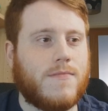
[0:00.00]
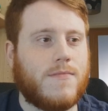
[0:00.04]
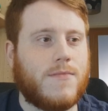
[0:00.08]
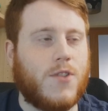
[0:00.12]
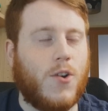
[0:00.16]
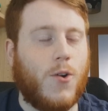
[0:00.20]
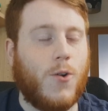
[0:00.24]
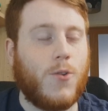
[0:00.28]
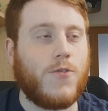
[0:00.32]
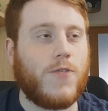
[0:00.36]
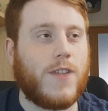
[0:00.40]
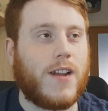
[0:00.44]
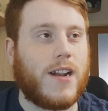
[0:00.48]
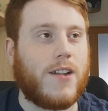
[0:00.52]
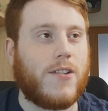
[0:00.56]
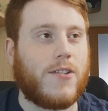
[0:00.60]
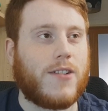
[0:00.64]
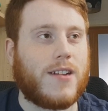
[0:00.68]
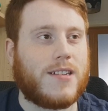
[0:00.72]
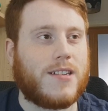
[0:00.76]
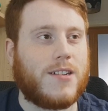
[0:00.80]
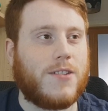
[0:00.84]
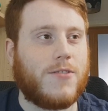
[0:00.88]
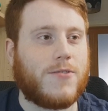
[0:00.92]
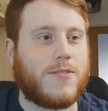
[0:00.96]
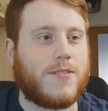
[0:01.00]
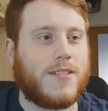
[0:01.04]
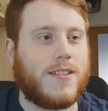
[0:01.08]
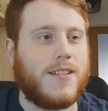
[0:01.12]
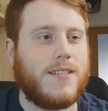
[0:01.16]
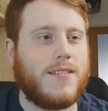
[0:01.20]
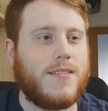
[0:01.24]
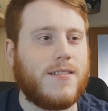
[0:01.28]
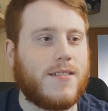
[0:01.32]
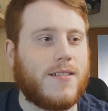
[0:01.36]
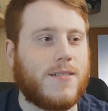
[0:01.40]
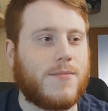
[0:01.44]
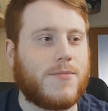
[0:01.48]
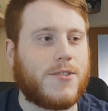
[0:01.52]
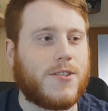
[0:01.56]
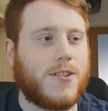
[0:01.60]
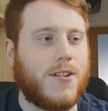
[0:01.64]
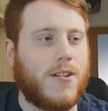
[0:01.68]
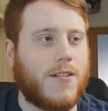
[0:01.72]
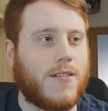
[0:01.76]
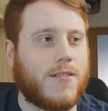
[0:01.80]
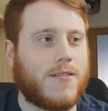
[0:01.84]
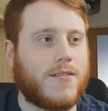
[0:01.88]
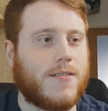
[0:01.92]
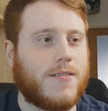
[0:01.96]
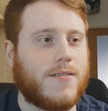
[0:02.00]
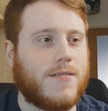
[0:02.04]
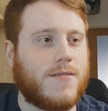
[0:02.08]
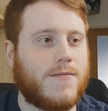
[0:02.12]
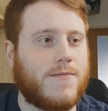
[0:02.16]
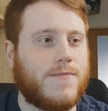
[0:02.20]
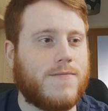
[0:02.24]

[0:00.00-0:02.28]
The horse riding looks like she looks decent, I'm shocked.